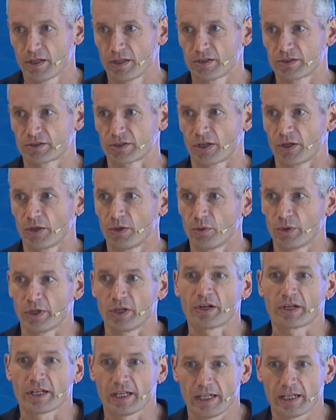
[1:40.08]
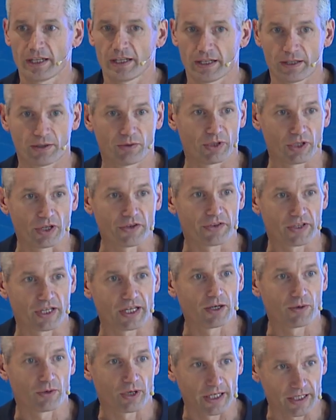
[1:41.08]
So we're not here, we're not
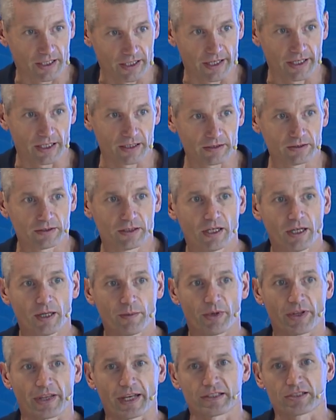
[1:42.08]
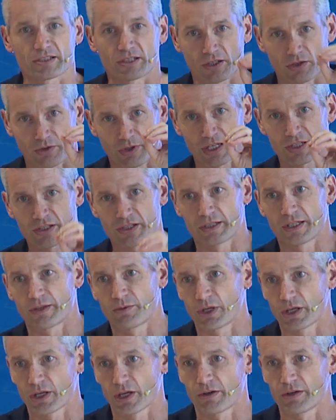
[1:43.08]
there right now, but that's the direction that
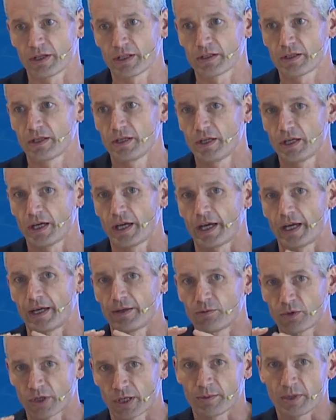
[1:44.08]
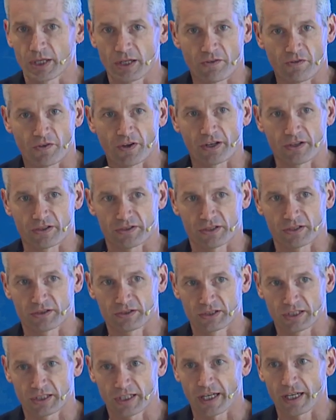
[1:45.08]
we're going. And what I'm going to focus on
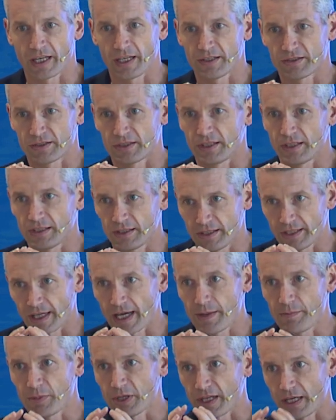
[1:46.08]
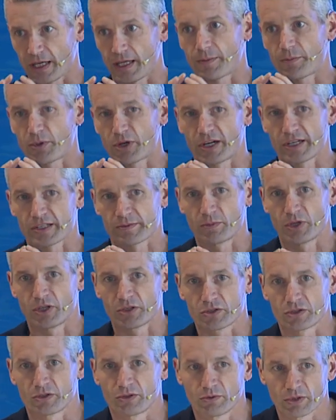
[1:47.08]
today is the, the APIC Enterprise
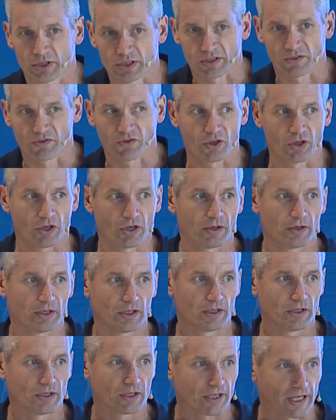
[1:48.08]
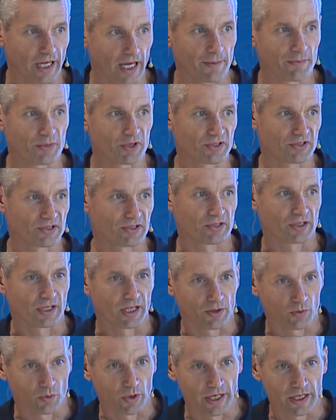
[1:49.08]
module, which is for campus
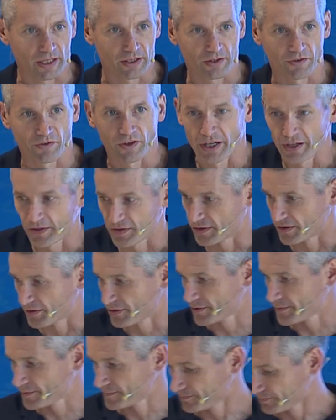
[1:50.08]
and WAN devices.